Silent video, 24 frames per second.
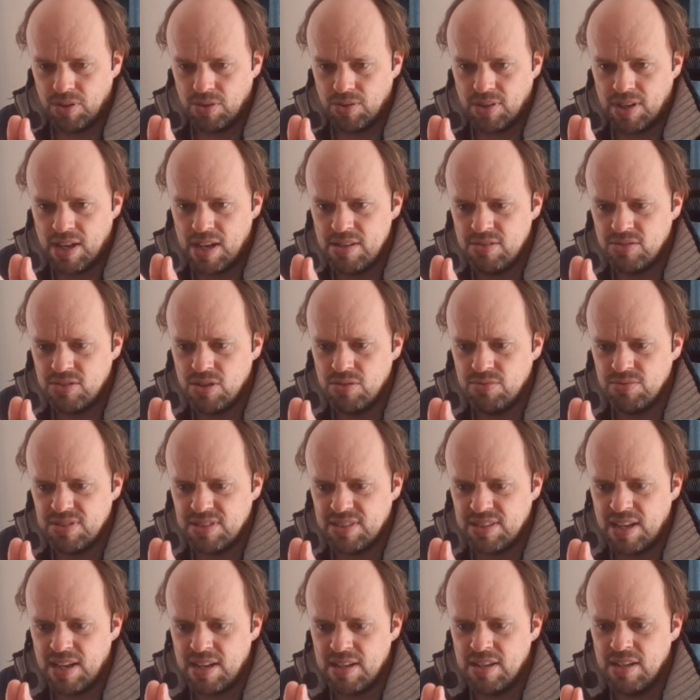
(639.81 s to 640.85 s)
Okay? Don't
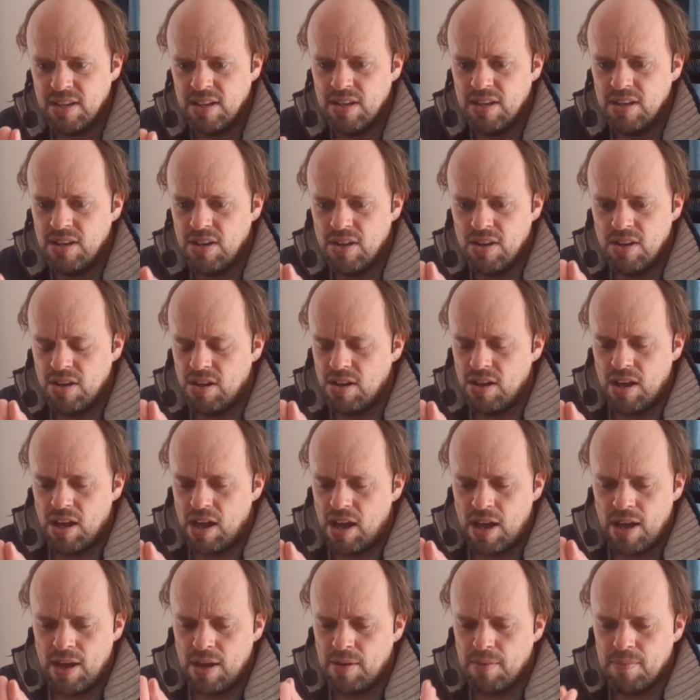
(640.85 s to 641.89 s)
say
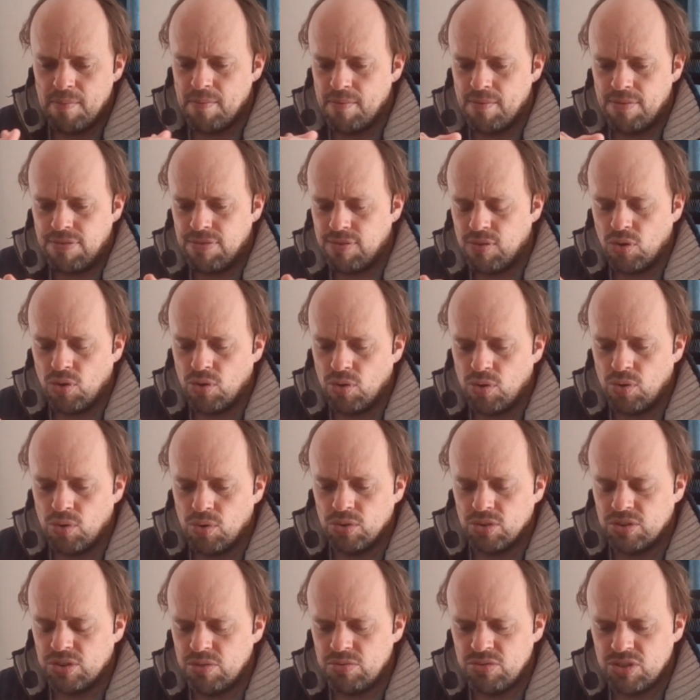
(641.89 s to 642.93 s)

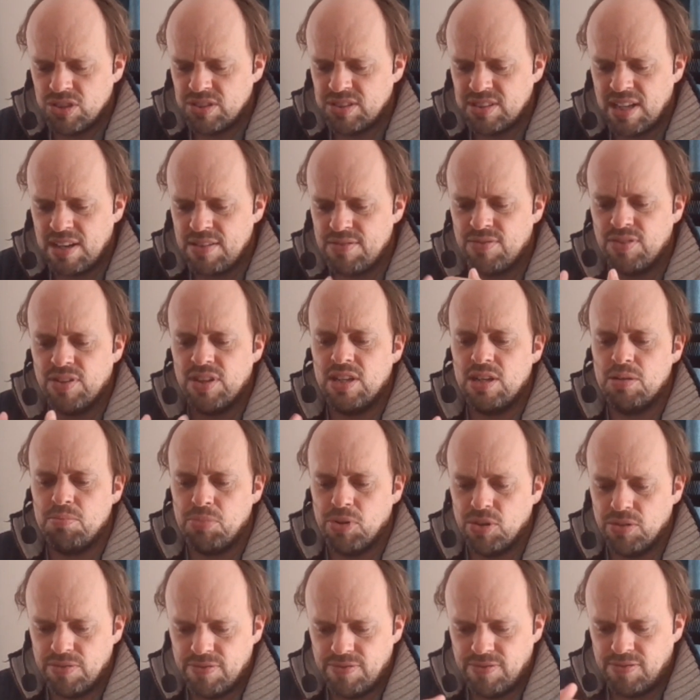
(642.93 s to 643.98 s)
don't just say for the
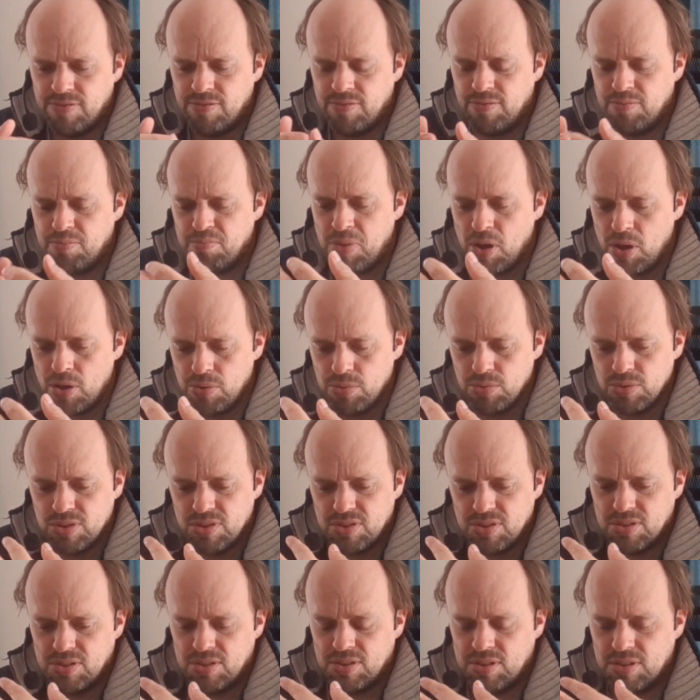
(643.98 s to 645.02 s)
above
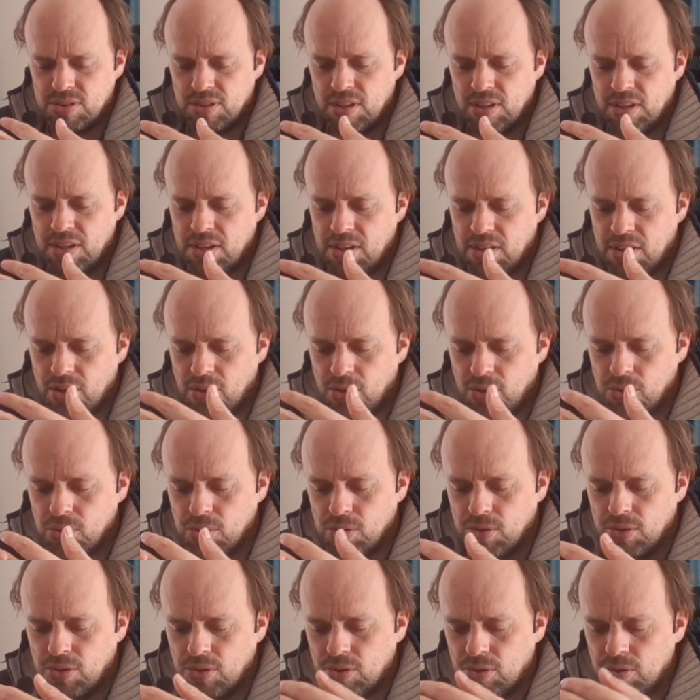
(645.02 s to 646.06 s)
post
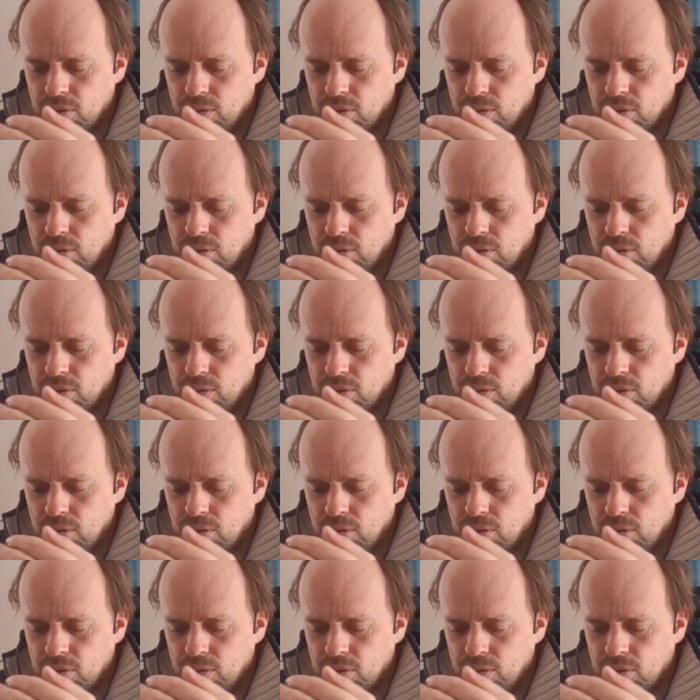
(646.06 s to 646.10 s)
or